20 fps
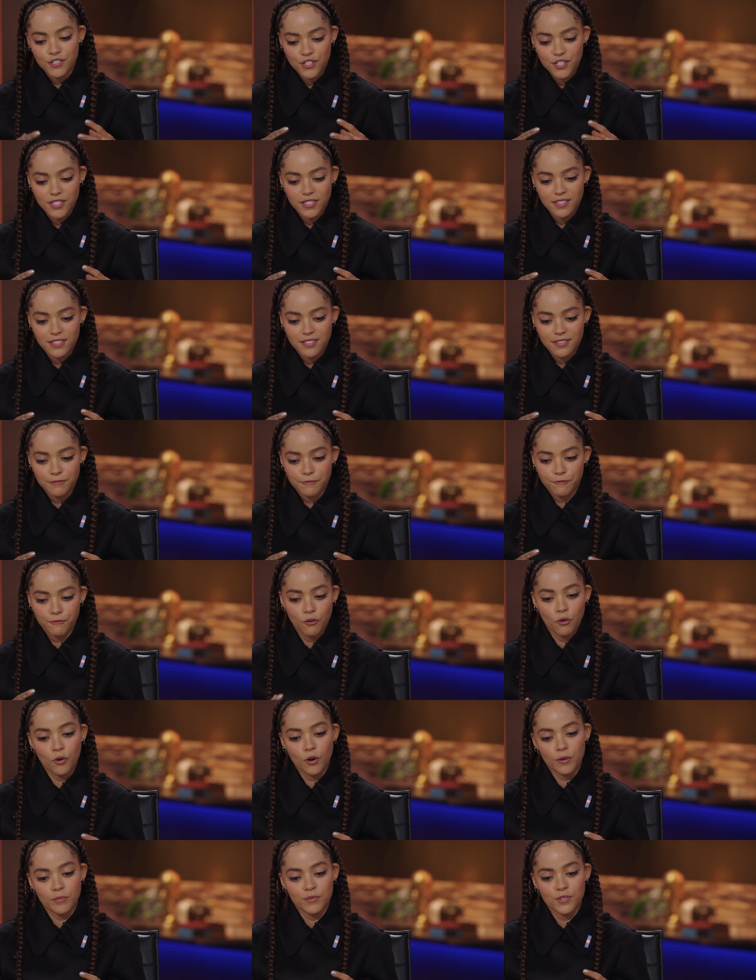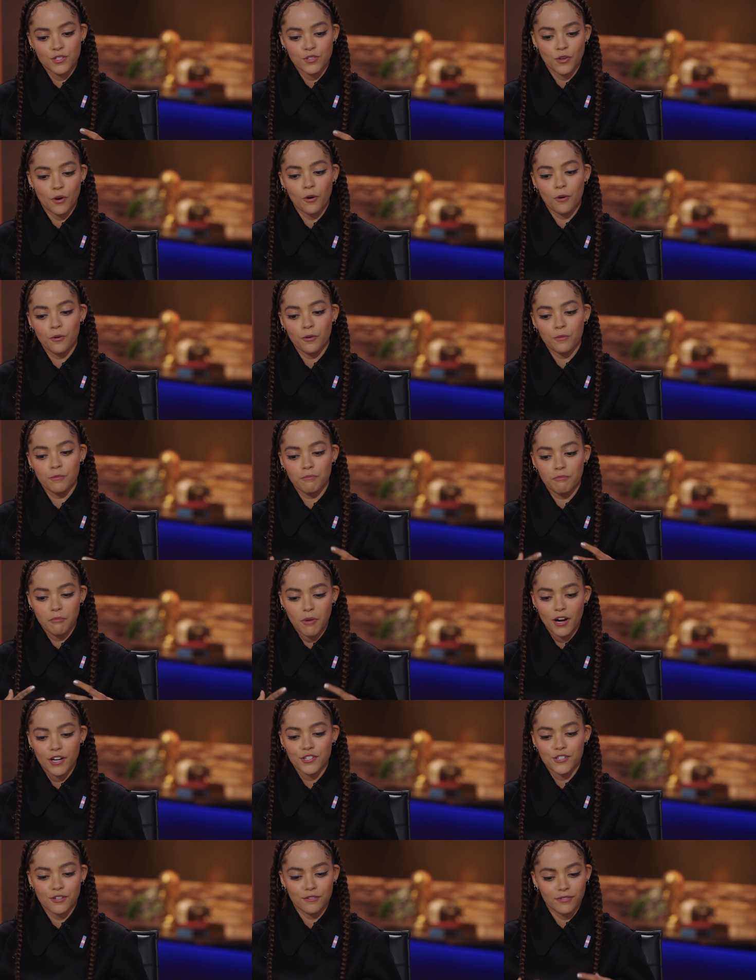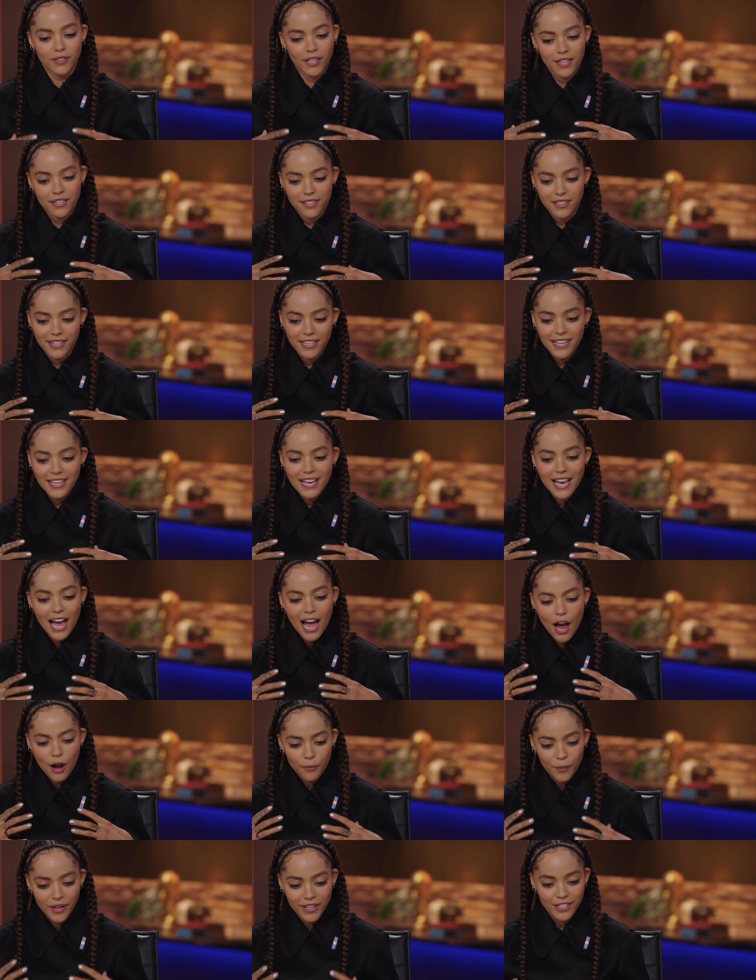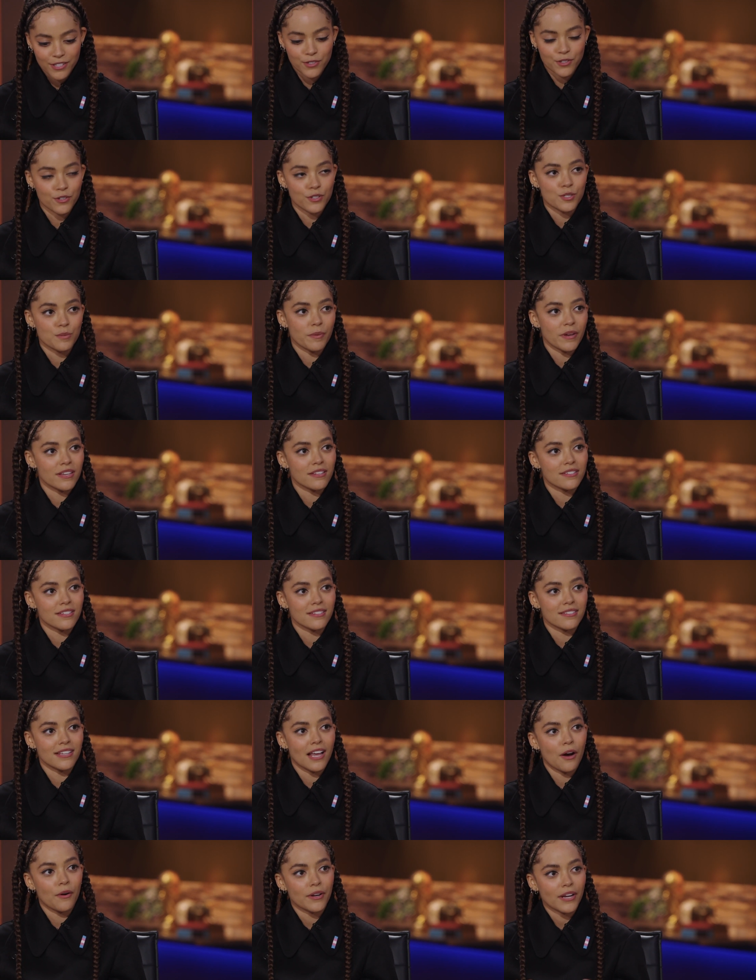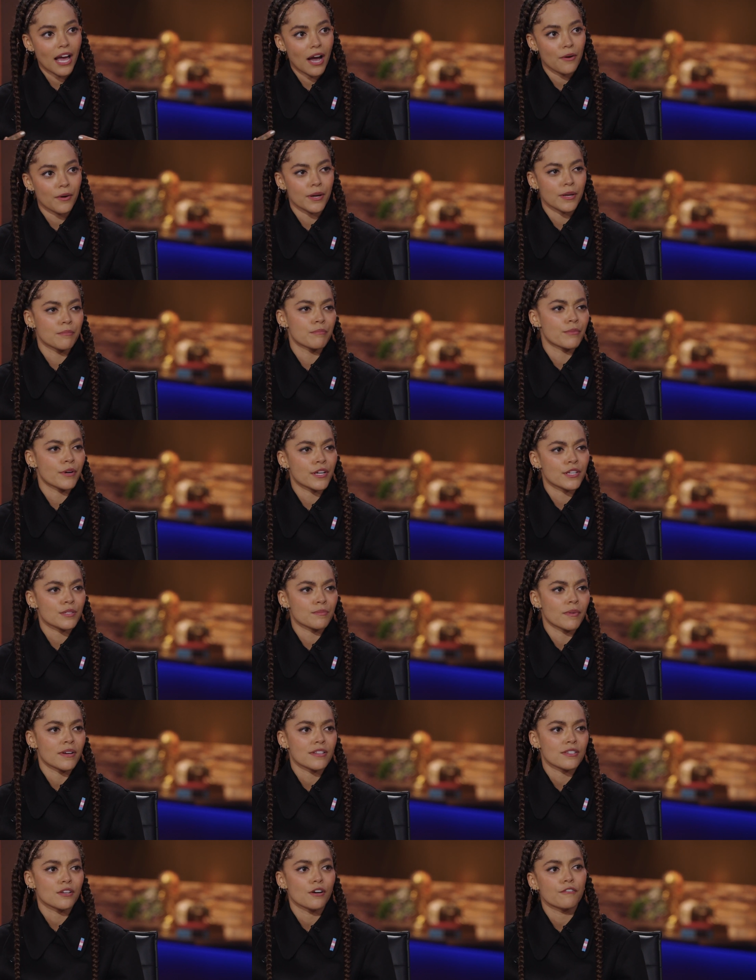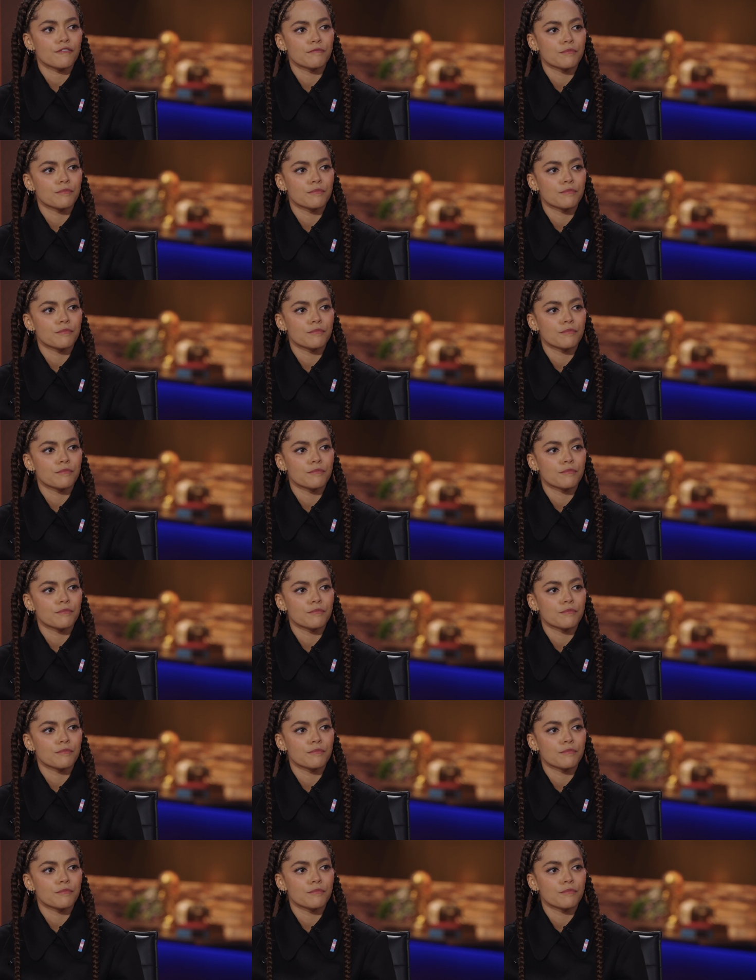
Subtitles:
she's formed so much of, like, how I enter spaces now and how I embrace myself